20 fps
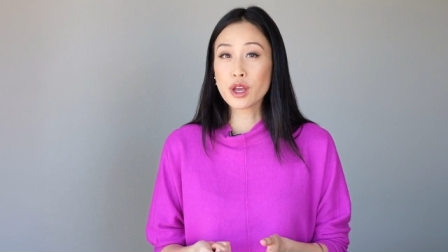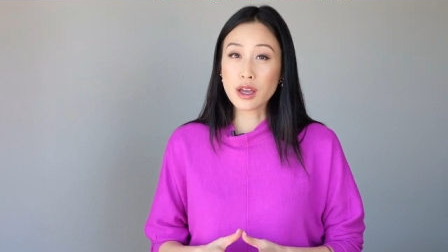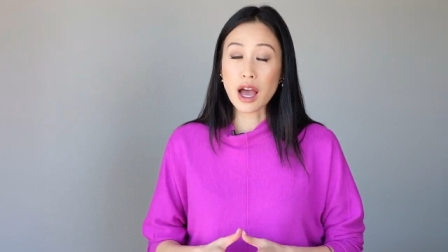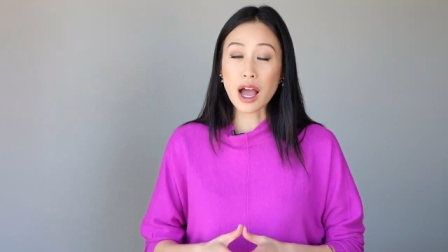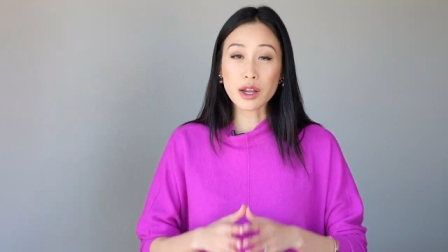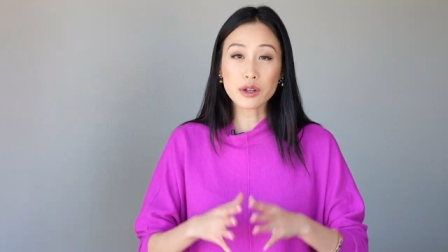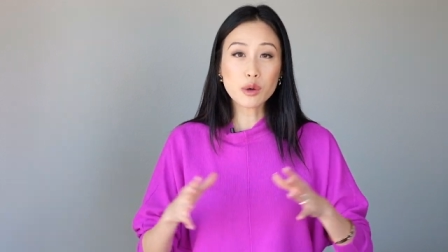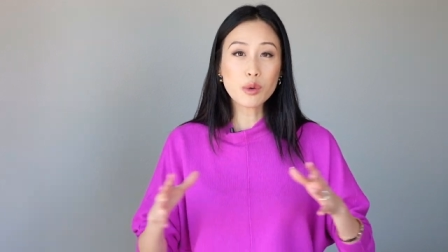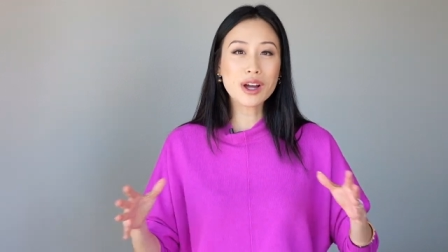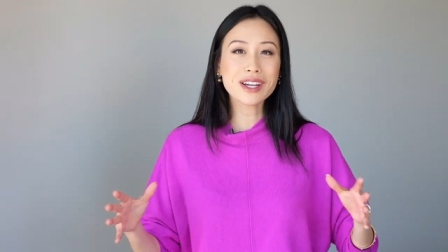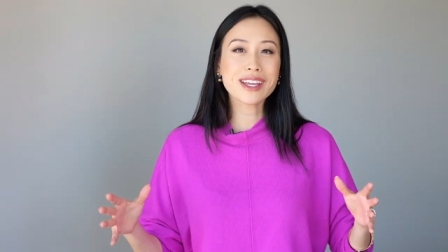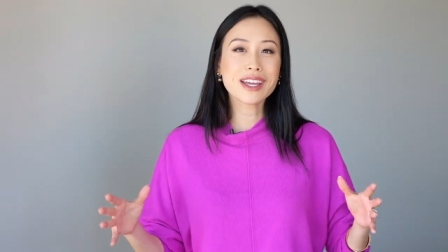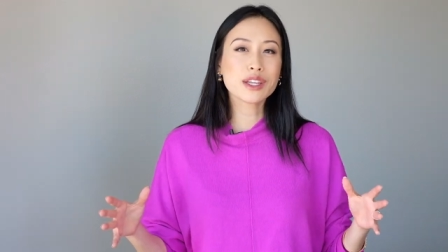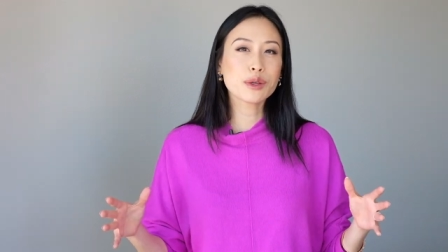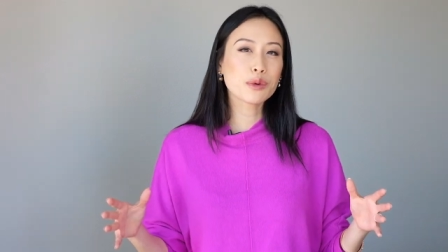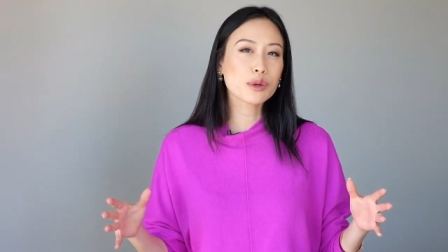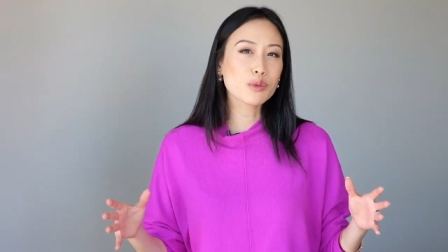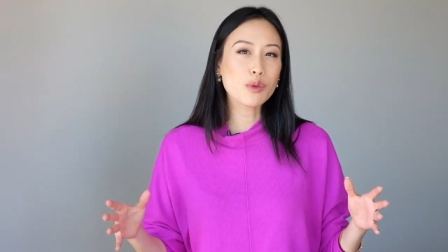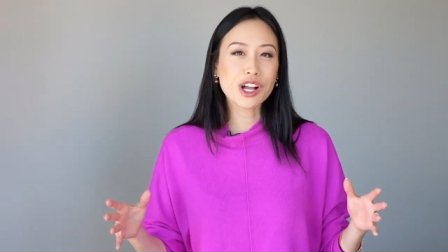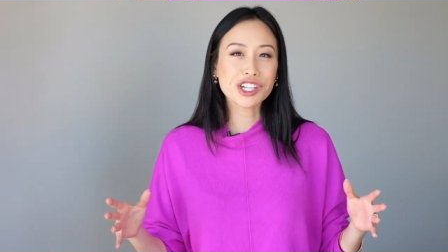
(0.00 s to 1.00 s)
I don't want
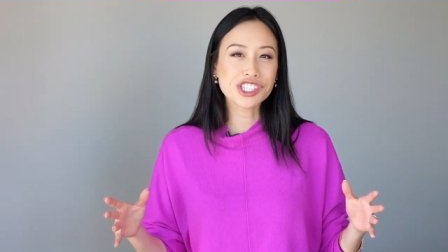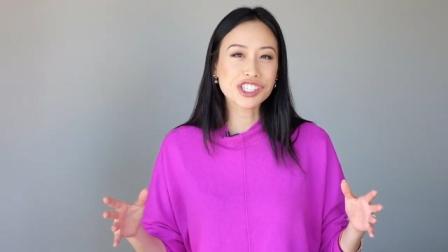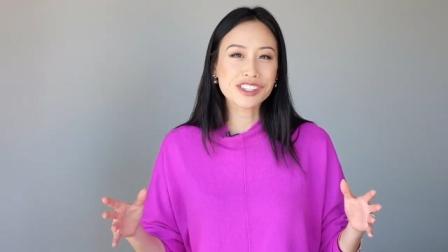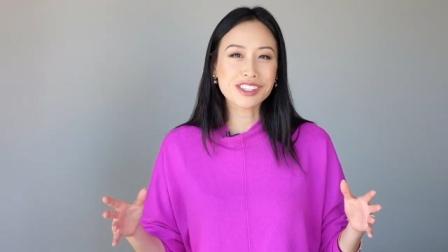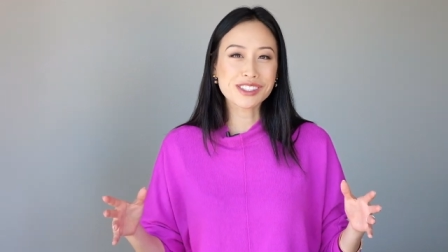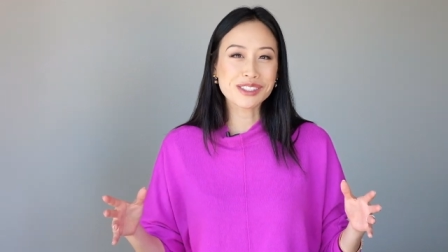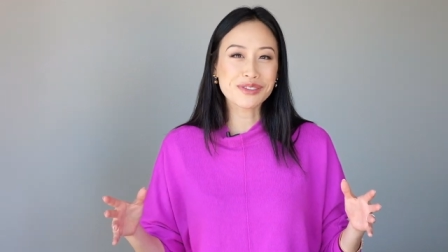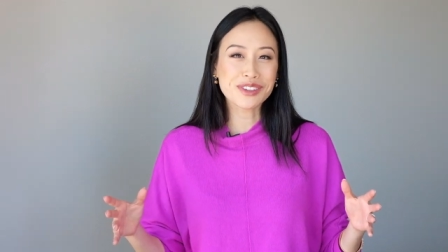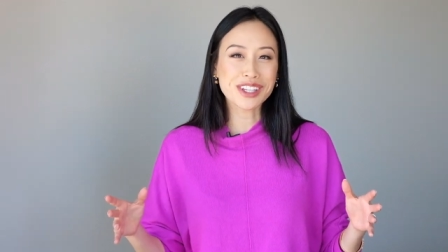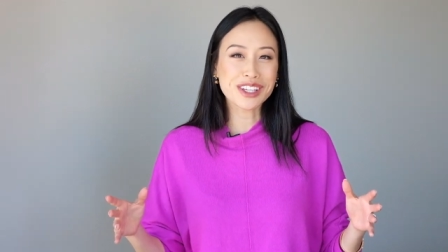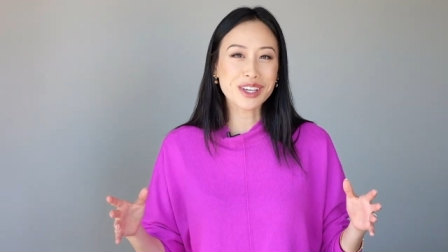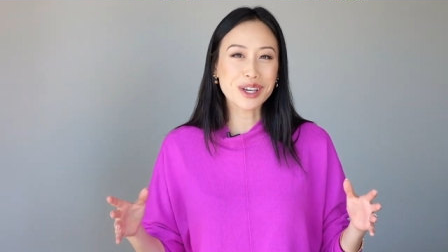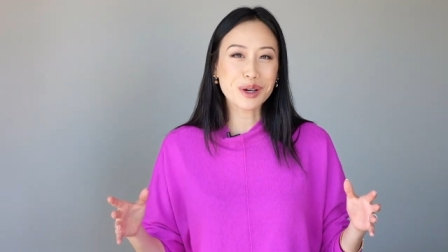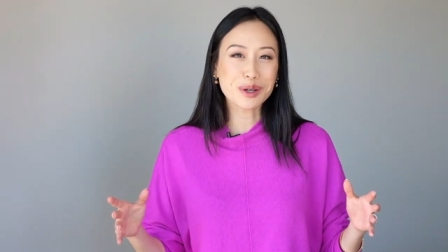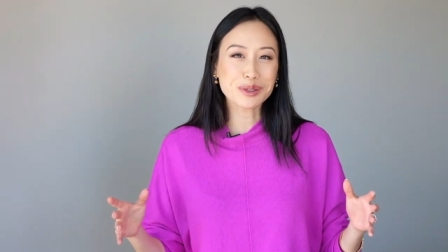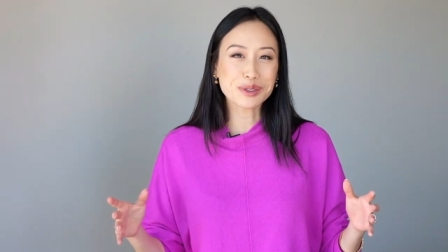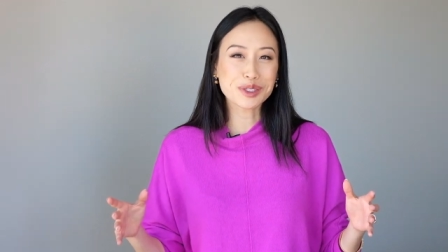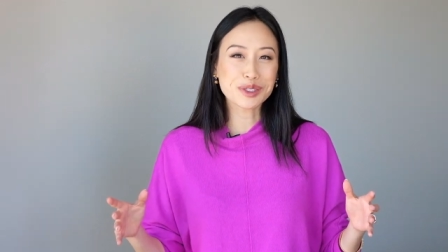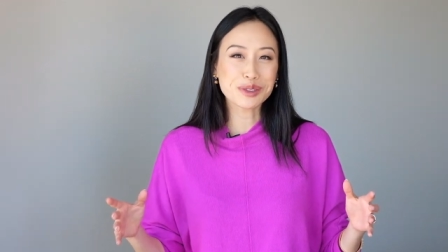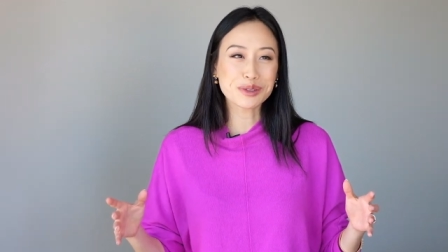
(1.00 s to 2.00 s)
anyone watching this
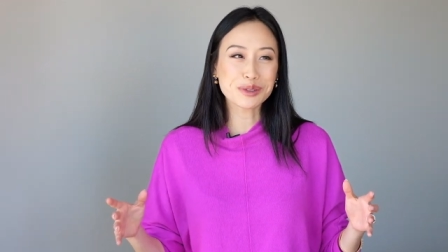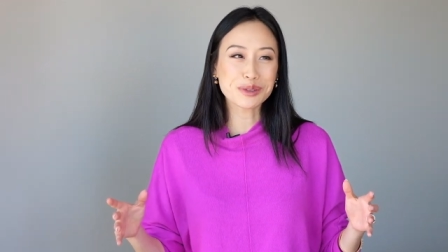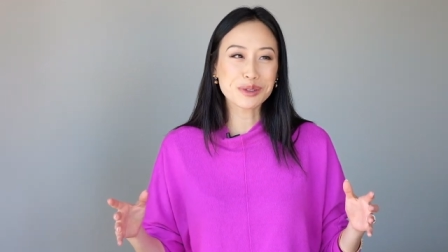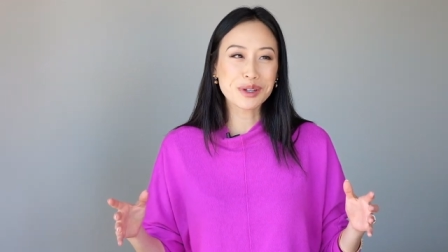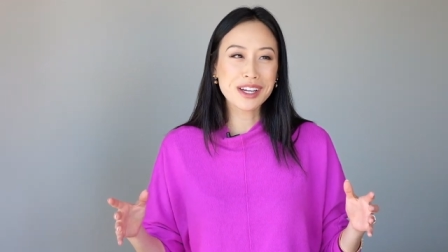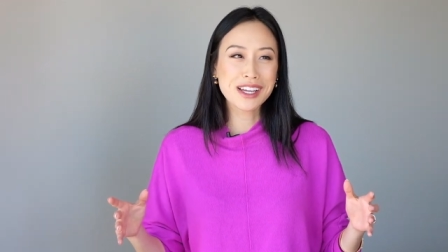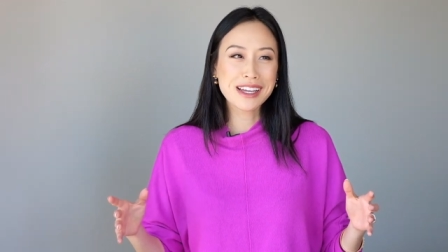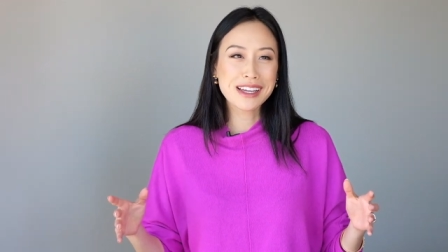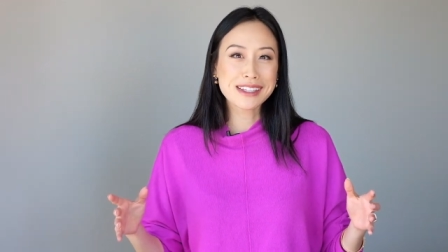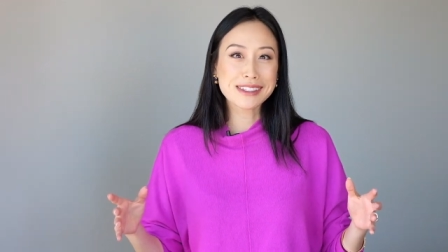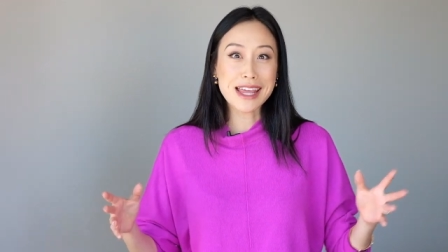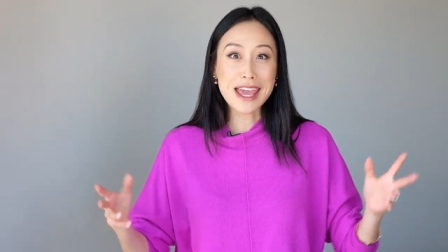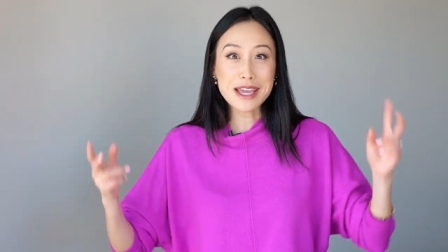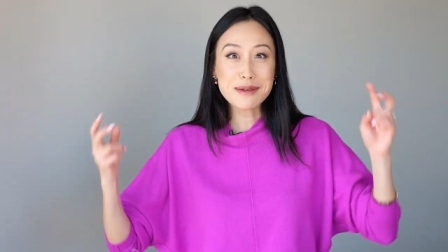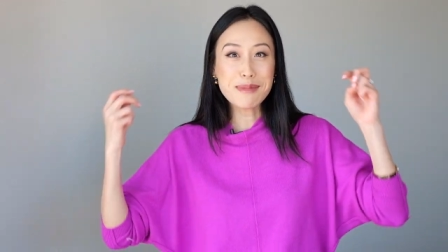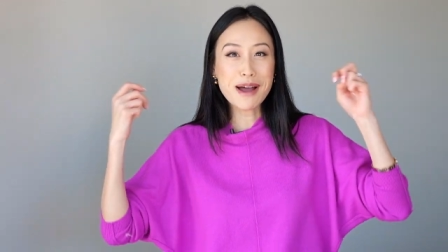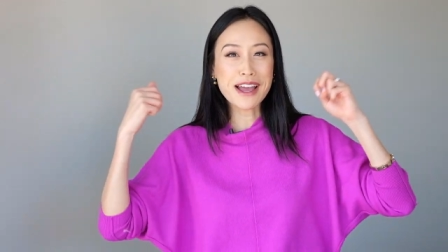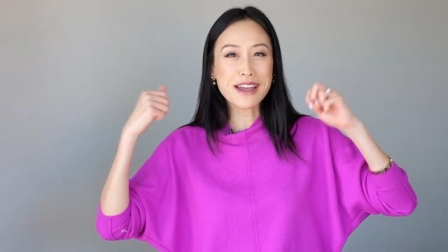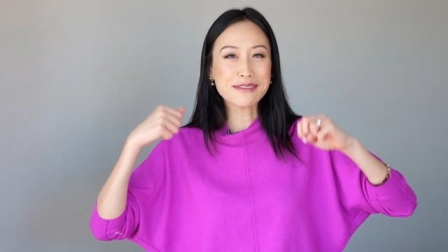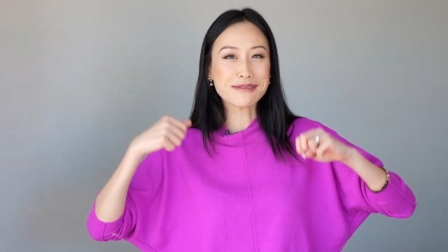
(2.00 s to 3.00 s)
video to take
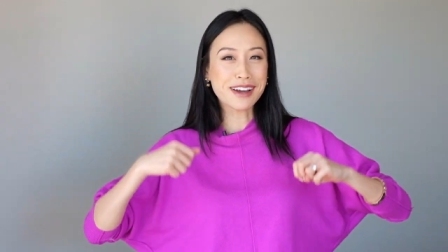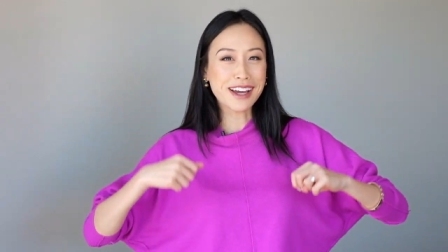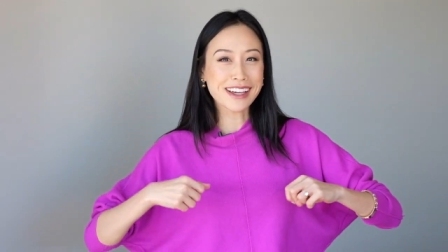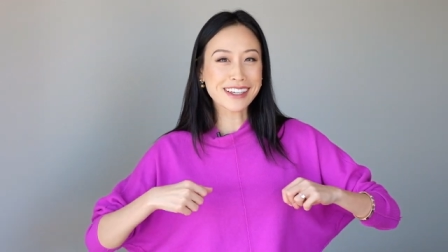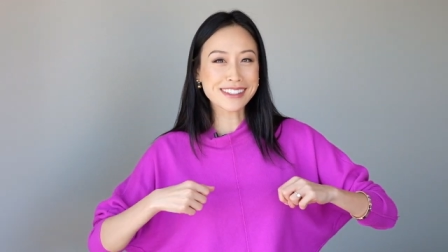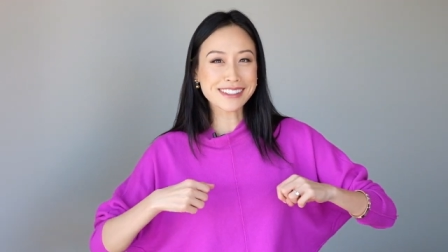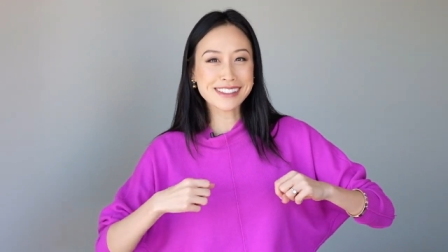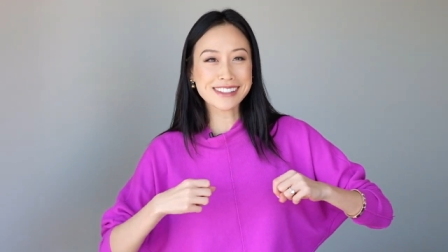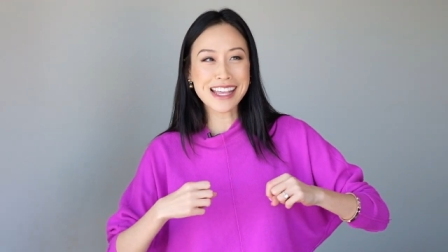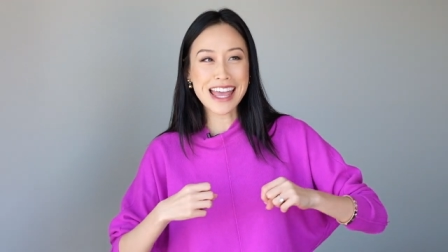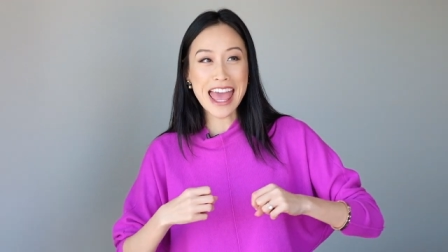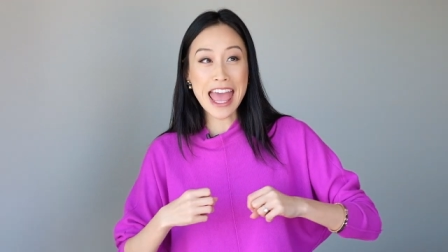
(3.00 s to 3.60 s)
my advice,